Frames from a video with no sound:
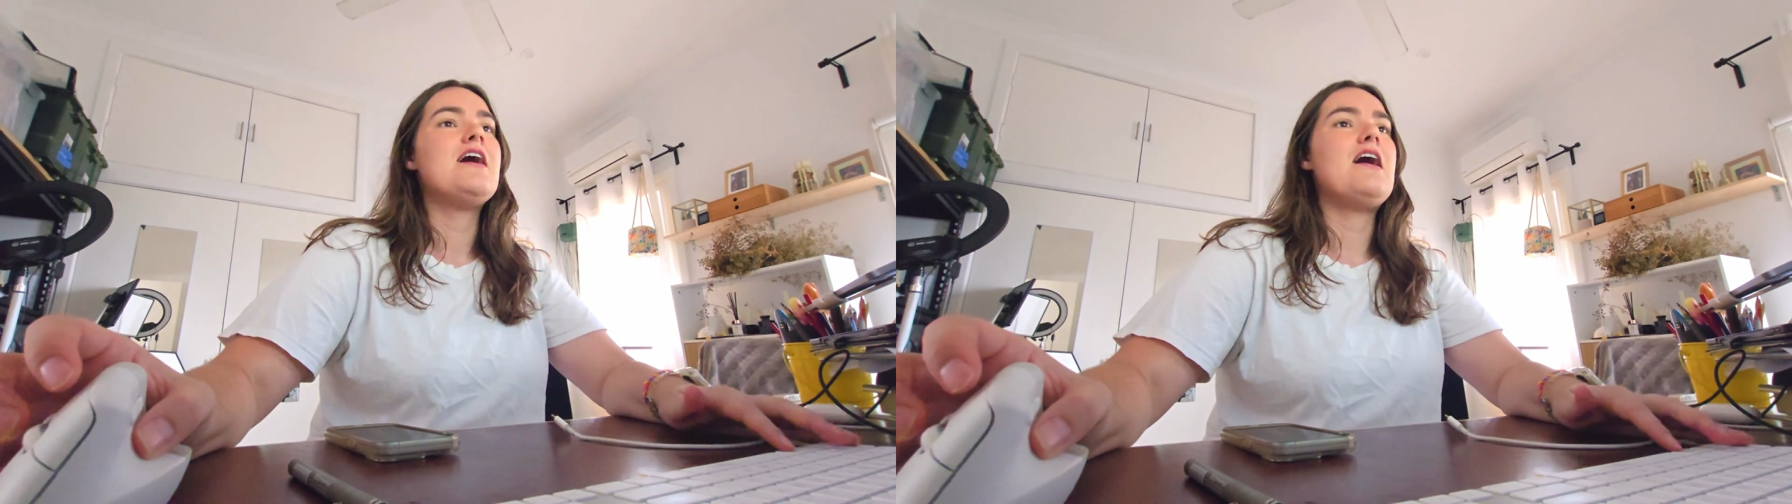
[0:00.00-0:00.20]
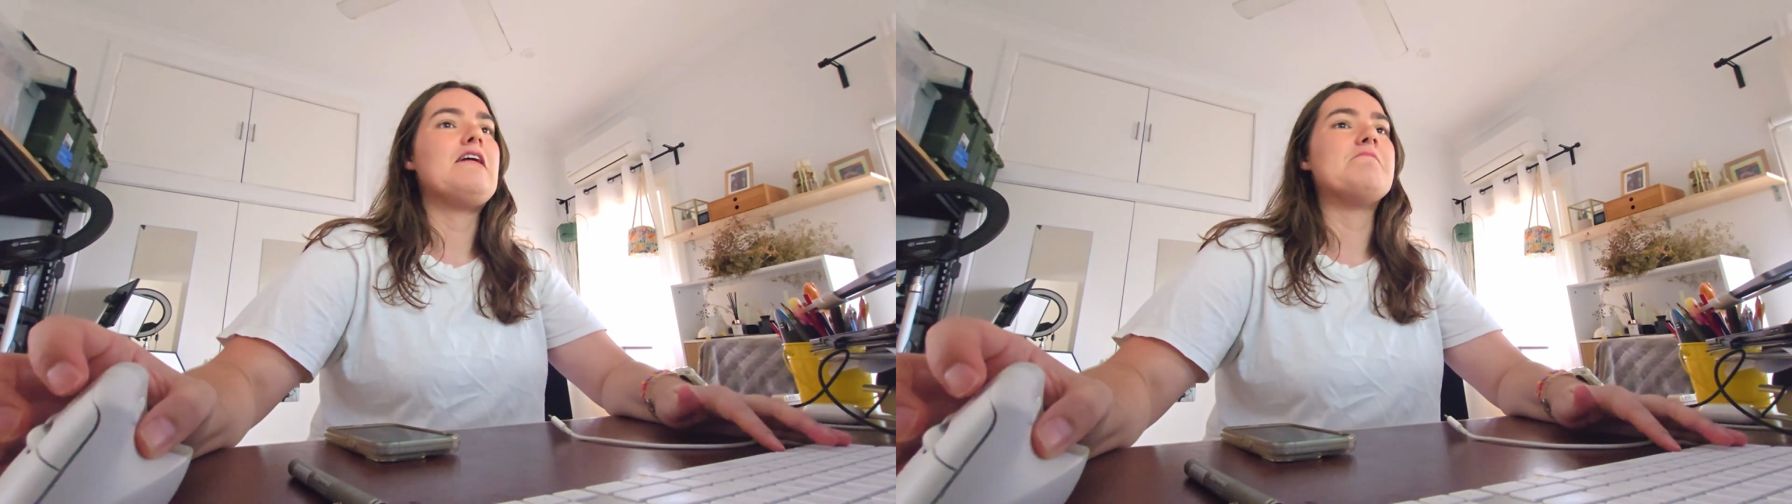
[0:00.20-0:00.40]

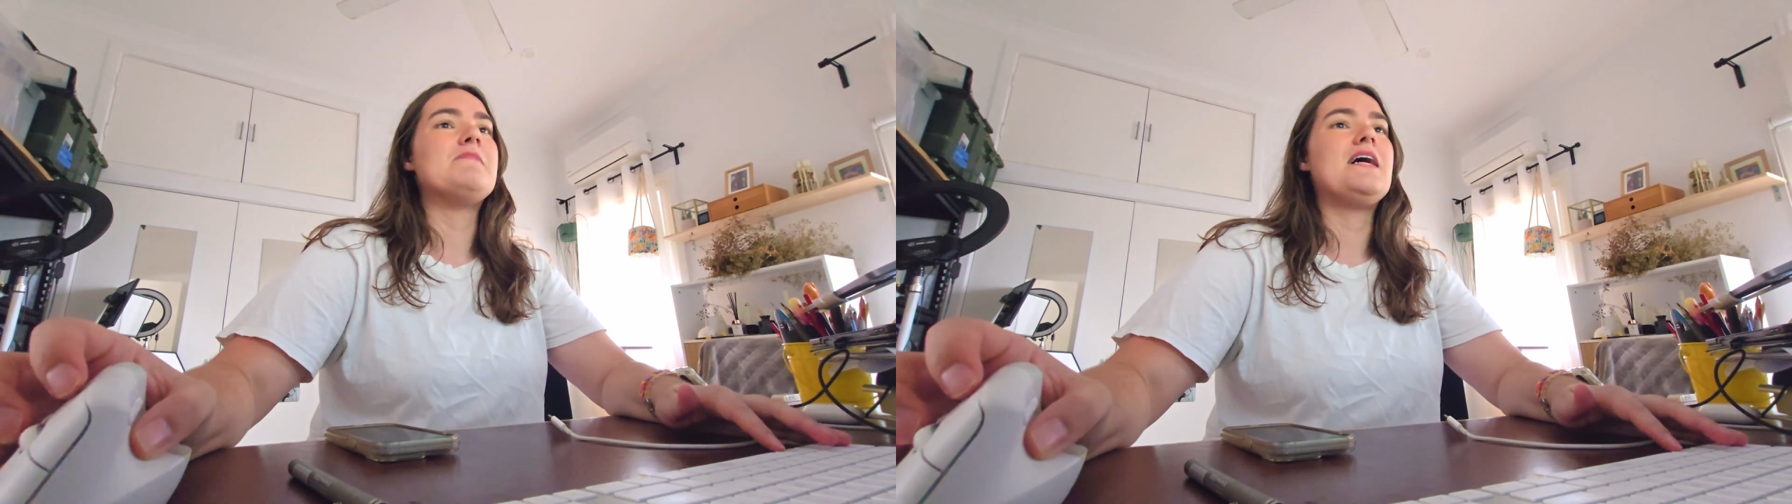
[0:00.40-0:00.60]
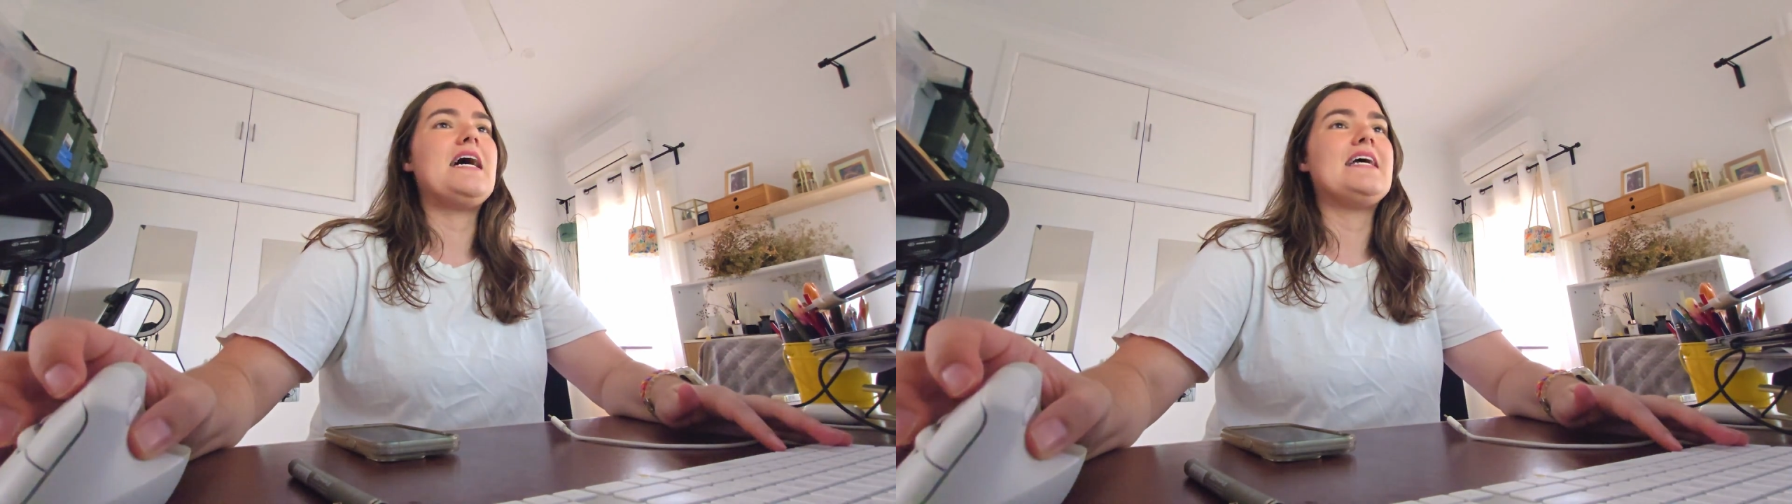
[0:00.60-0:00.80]

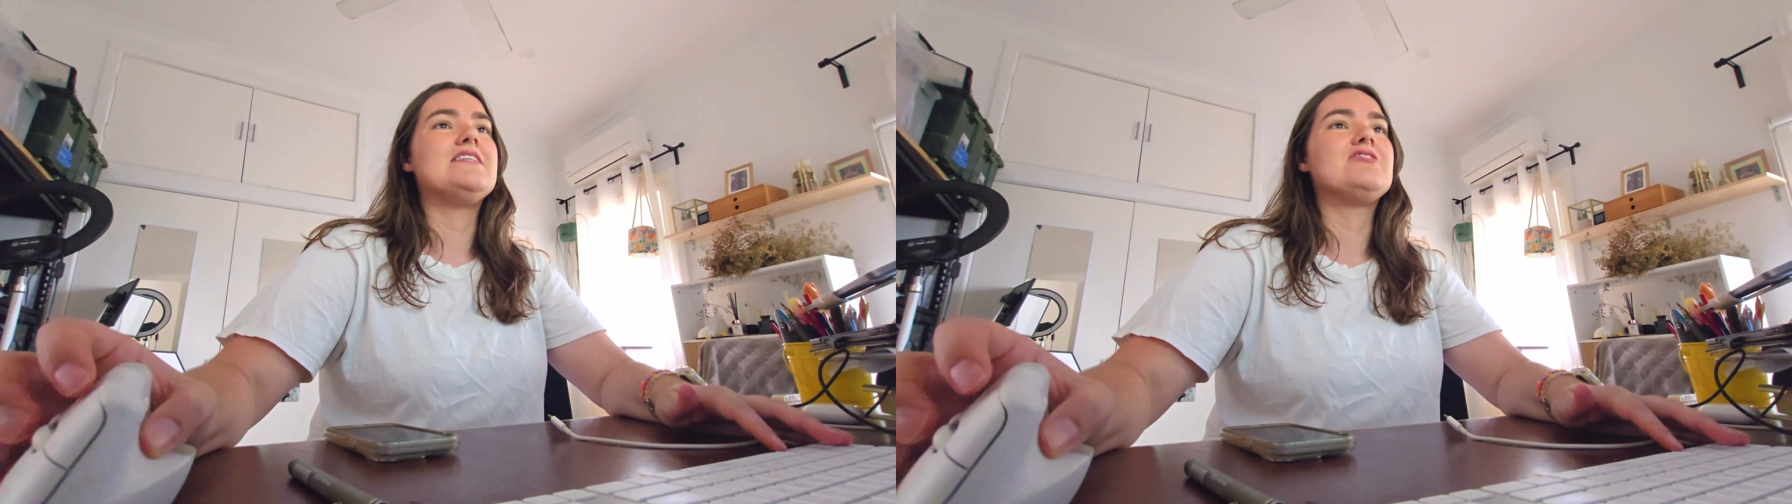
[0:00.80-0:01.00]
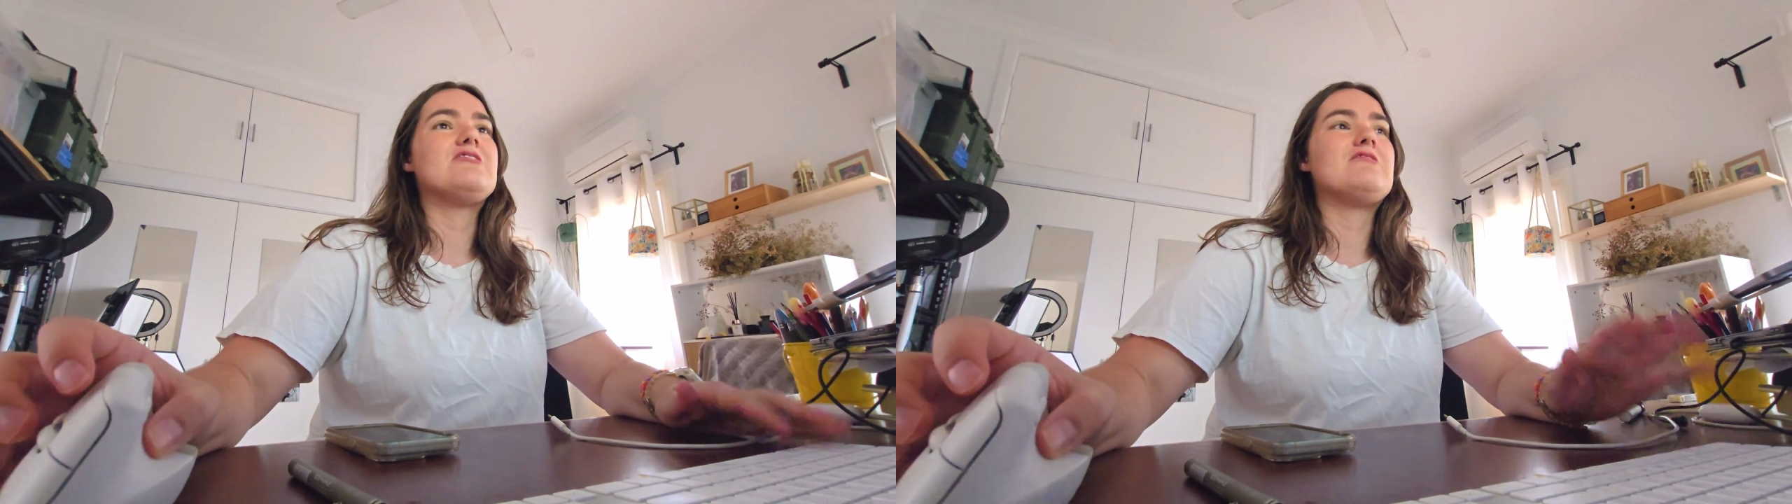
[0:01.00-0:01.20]

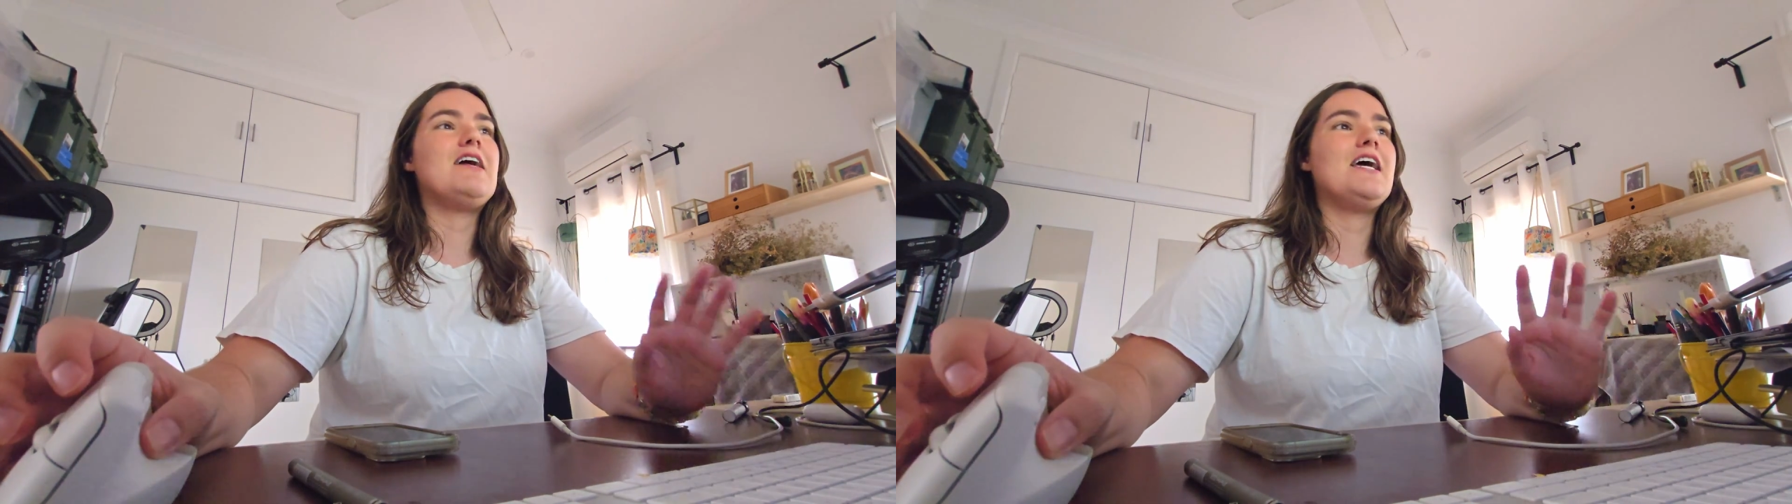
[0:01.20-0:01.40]
And so